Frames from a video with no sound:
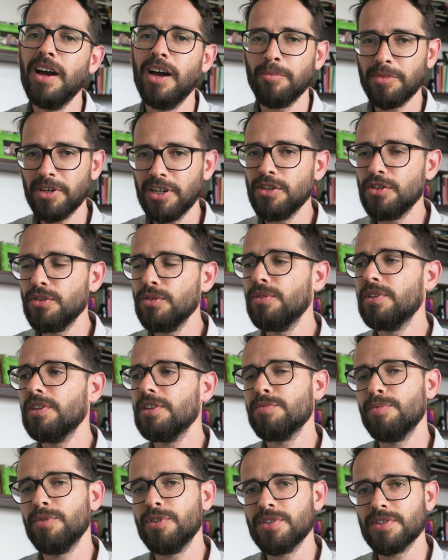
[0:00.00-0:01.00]
I'm going to do
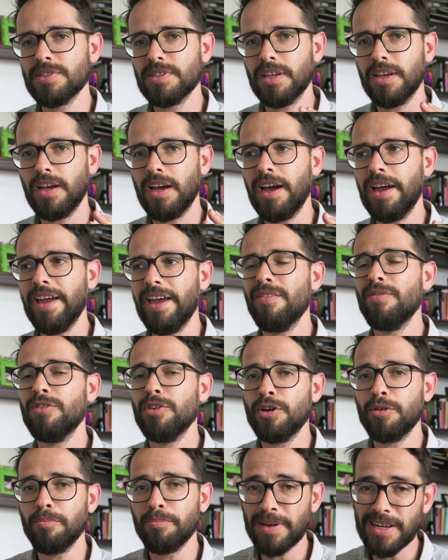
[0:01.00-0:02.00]
this because I have
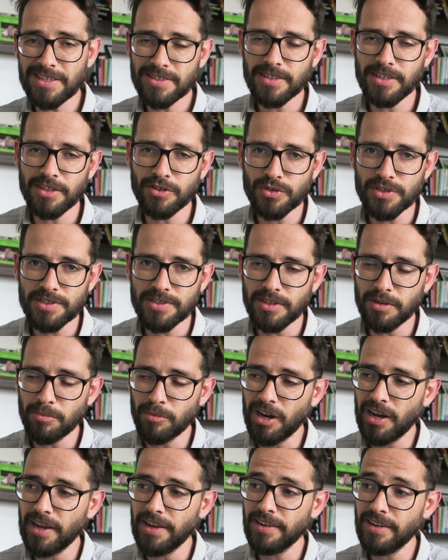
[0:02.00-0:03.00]
their best interest in
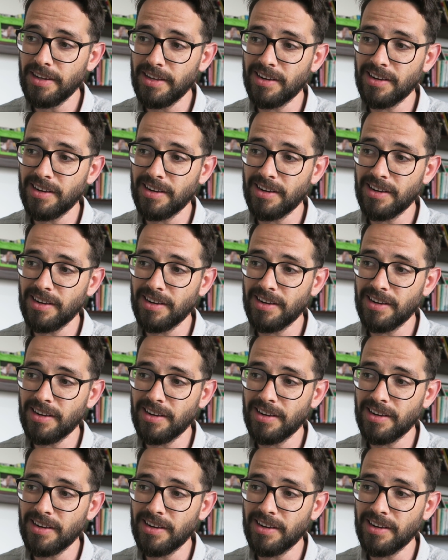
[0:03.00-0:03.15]
mind.